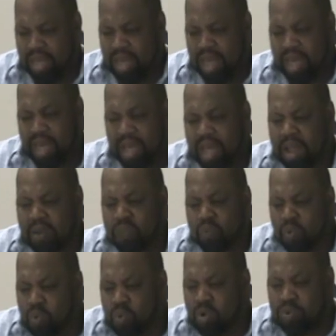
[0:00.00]
and, and
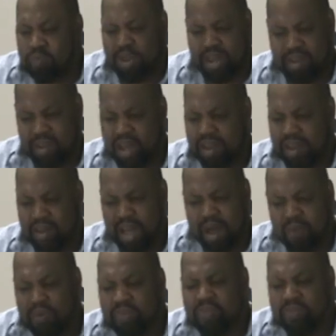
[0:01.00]
warm at night.
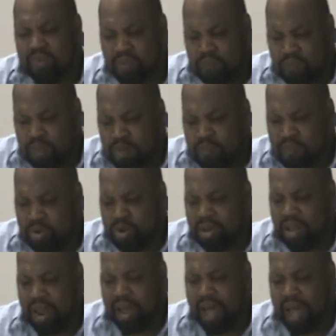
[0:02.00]
I want you to remember
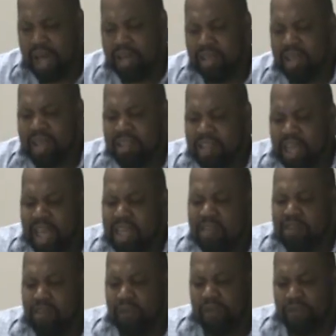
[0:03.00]
that I
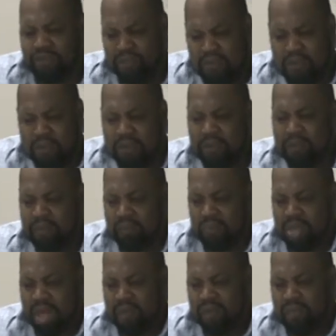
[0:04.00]
gave you food
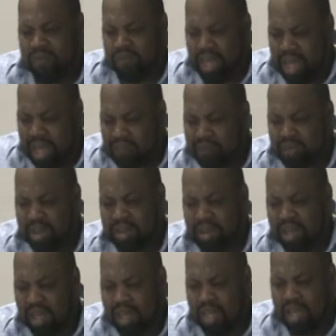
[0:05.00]
from heaven.
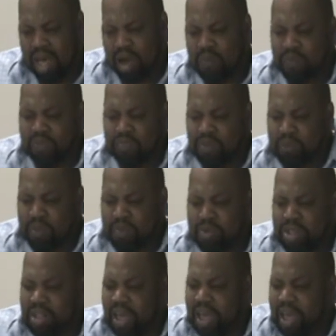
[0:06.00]
I want you to remember
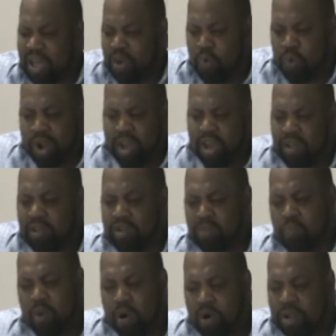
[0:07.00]
that I had quails
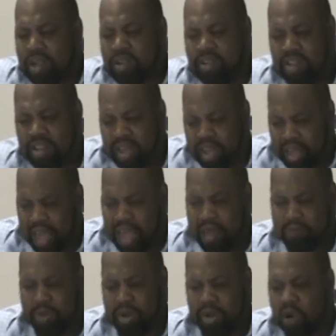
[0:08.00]
walk into the
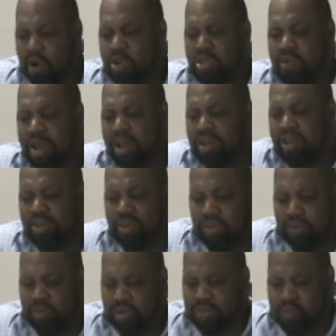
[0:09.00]
camp and all you had to
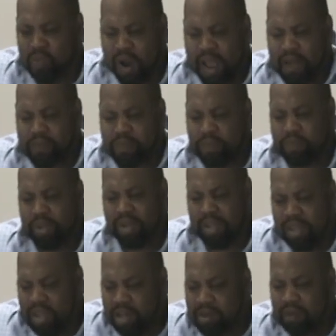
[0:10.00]
do is grab them and
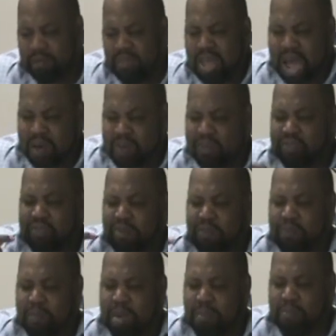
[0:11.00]
eat them. I want you to
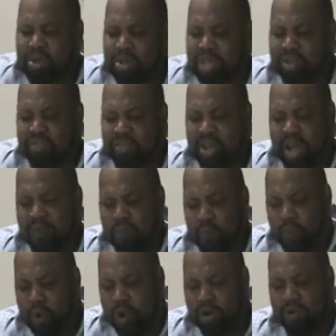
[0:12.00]
remember that you got
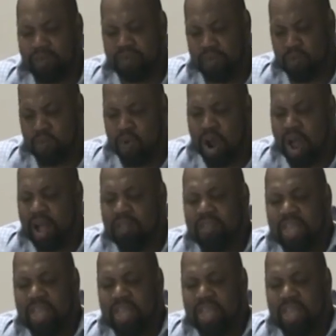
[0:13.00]
water for rock.